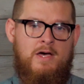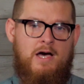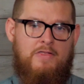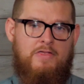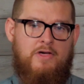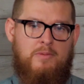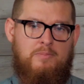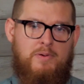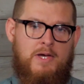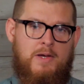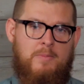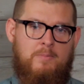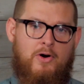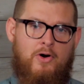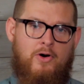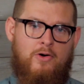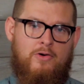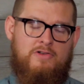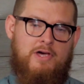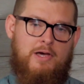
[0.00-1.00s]
I think ping
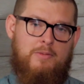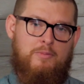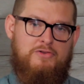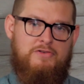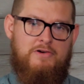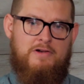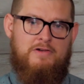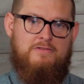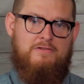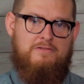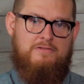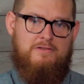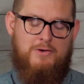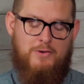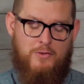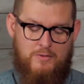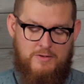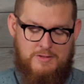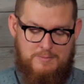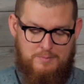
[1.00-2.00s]
pong, table tennis is the
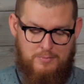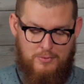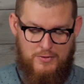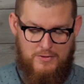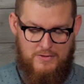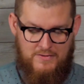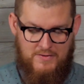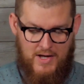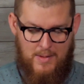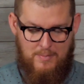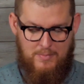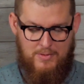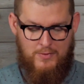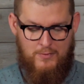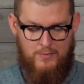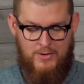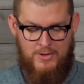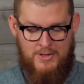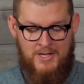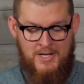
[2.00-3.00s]
only sport that's
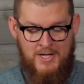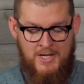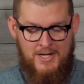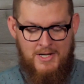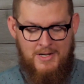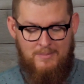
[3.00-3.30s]
happening really.